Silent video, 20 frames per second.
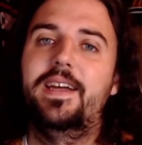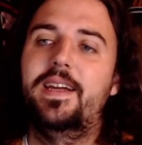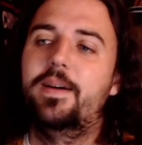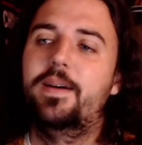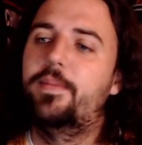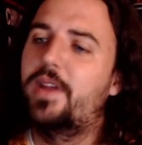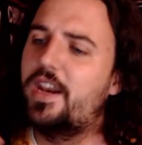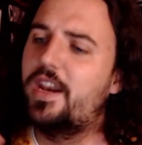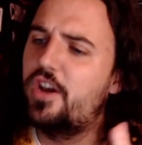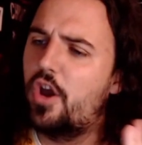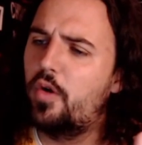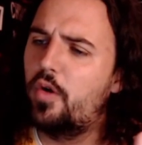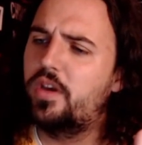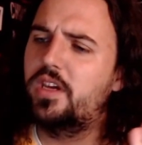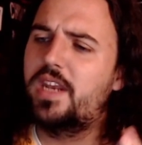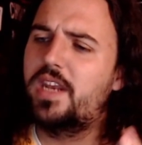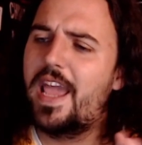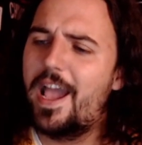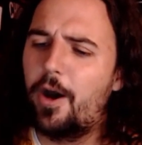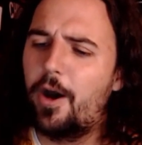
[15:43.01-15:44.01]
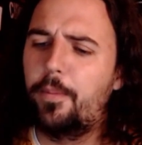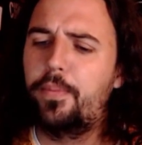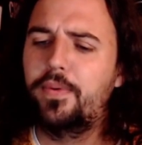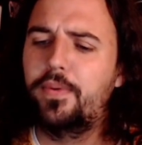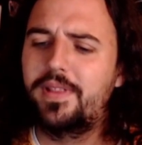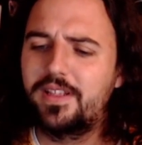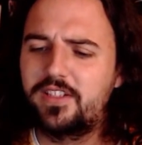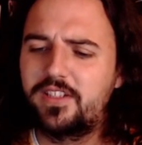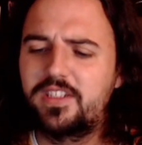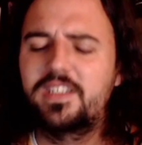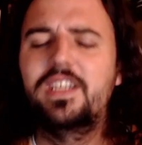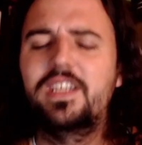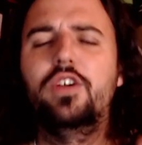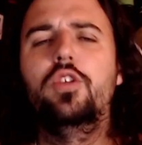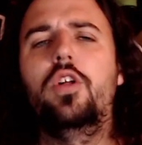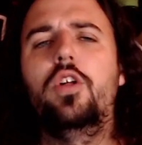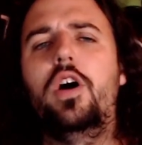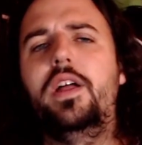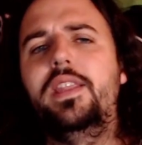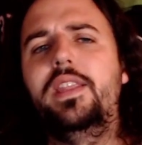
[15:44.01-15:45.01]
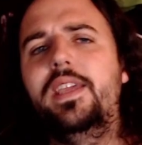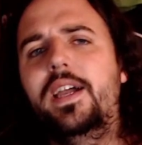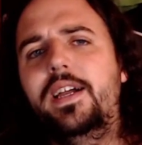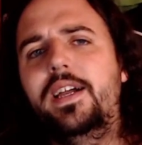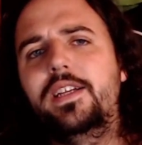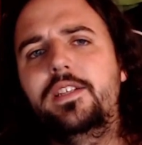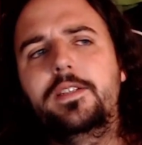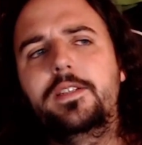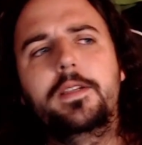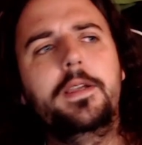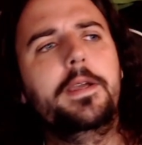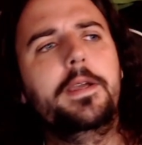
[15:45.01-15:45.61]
But I know he could help with his skill on the ice.